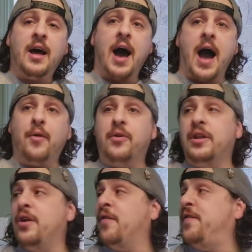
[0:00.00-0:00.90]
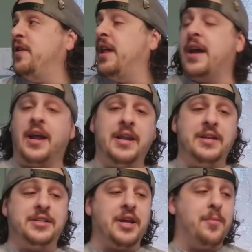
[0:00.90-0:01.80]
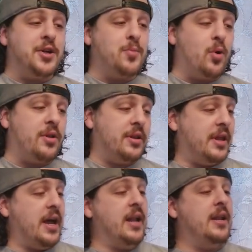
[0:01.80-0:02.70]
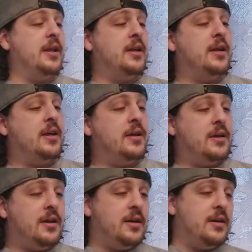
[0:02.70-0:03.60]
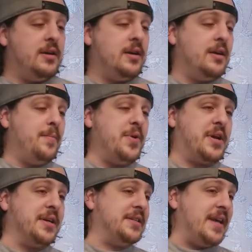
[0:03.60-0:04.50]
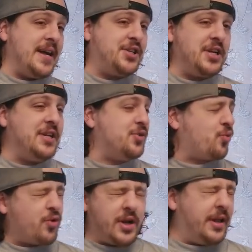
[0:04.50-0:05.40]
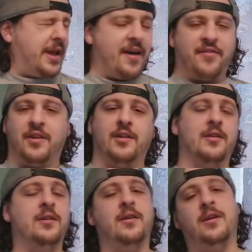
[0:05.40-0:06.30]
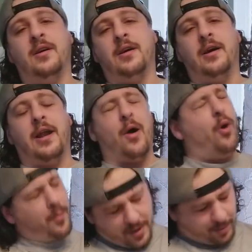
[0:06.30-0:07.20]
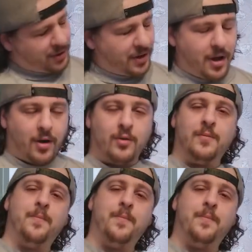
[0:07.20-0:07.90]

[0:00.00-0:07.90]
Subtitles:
I really don't feel like I need to say much more than that. Because that shit is really evident. And I want people to know.